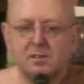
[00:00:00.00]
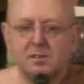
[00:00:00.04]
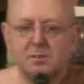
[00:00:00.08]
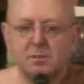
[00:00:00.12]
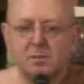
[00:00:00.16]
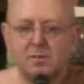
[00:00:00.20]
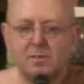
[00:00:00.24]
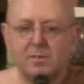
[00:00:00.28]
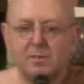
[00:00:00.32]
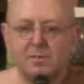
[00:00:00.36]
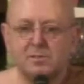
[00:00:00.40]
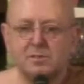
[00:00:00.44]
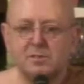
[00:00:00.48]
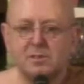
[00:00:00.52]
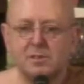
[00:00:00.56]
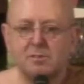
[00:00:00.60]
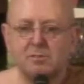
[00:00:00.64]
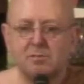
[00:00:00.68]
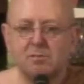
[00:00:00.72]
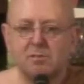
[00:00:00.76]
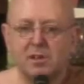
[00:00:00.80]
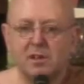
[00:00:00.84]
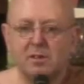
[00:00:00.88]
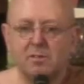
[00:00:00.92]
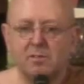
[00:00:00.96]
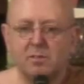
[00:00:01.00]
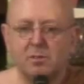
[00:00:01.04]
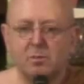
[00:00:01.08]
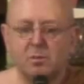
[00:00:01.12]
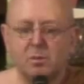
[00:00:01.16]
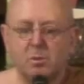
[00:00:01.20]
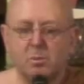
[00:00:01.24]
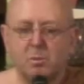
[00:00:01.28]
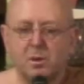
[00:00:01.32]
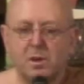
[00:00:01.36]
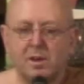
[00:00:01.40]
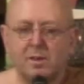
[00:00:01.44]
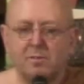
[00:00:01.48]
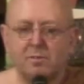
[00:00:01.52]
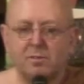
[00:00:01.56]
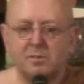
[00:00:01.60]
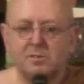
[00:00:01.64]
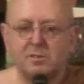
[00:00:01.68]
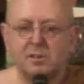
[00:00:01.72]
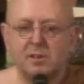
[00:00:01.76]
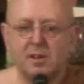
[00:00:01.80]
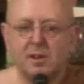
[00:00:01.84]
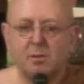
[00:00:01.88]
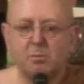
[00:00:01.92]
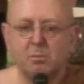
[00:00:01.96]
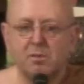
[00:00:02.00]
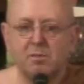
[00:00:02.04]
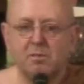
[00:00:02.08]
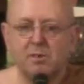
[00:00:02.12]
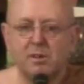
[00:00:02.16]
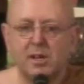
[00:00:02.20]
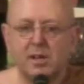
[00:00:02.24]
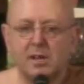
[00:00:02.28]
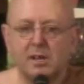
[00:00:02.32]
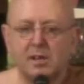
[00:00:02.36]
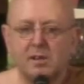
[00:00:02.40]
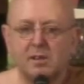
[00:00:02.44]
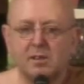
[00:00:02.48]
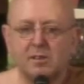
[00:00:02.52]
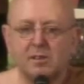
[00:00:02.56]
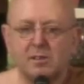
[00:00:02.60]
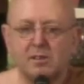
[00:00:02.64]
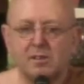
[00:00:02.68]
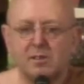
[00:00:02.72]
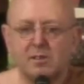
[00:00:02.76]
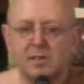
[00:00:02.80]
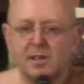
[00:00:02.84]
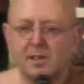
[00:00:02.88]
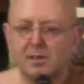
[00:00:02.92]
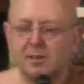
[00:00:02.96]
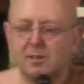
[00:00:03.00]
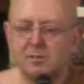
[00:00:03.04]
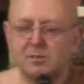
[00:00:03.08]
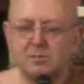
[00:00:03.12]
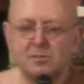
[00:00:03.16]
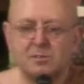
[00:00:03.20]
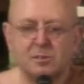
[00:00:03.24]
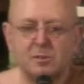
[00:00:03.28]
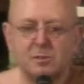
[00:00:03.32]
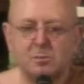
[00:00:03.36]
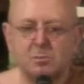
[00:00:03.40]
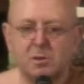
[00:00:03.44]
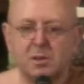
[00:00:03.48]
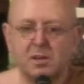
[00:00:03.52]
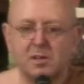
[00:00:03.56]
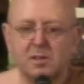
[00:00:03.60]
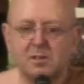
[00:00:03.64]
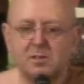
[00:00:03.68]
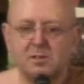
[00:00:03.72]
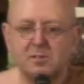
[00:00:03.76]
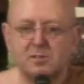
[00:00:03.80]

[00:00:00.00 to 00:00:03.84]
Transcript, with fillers: we feel so grateful. What a wonderful time we've had. Thank you so much.